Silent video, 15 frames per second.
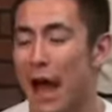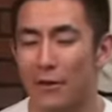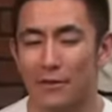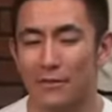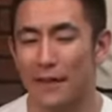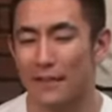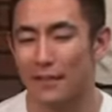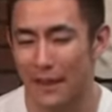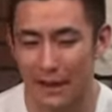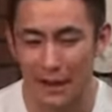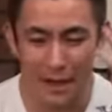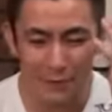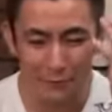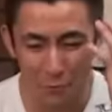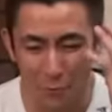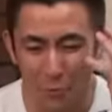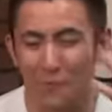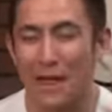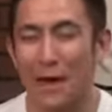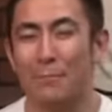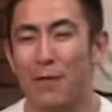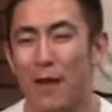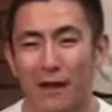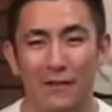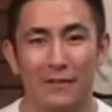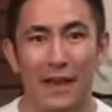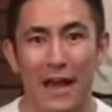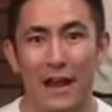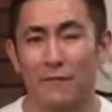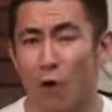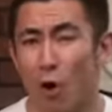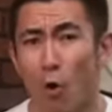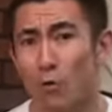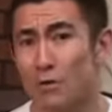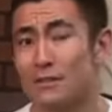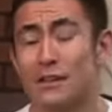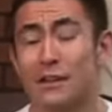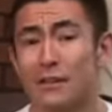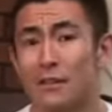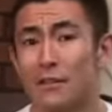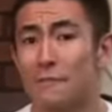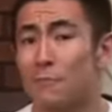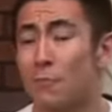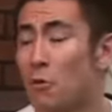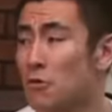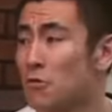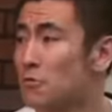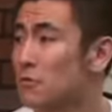How can they like remove that block in the head of always needing to lift more?